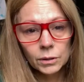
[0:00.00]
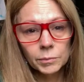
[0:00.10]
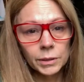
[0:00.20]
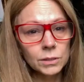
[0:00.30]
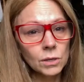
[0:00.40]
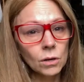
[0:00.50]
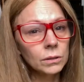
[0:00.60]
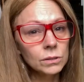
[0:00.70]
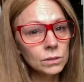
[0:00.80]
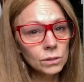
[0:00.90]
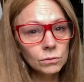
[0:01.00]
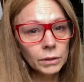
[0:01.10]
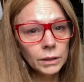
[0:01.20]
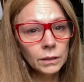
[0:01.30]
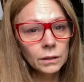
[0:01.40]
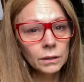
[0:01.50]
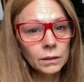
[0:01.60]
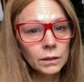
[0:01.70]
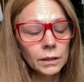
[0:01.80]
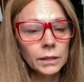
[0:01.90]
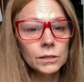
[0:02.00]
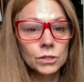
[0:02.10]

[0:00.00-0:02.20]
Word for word: because all it's doing is